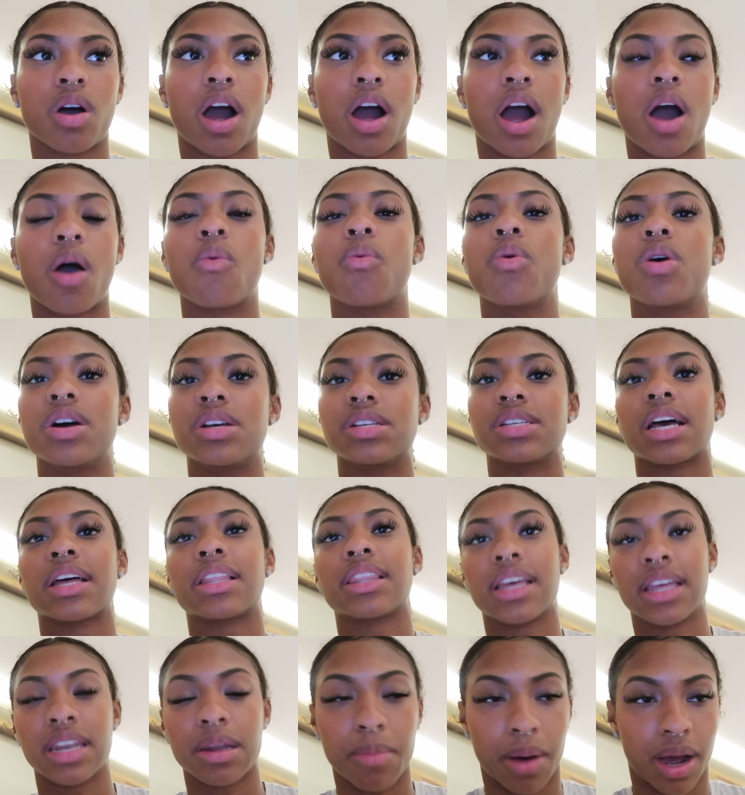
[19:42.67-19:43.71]
I was at
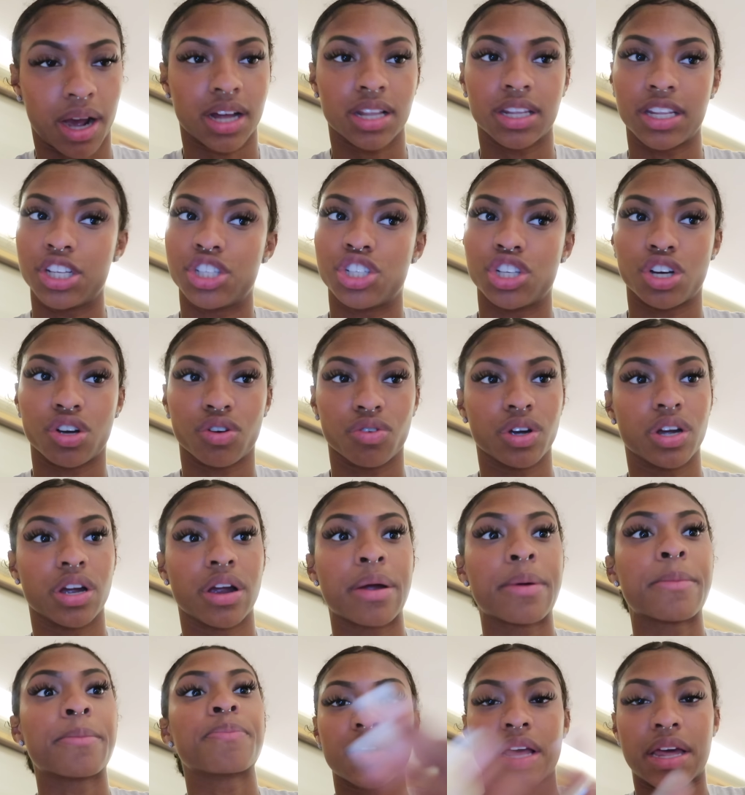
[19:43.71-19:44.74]
the end of my collegiate career.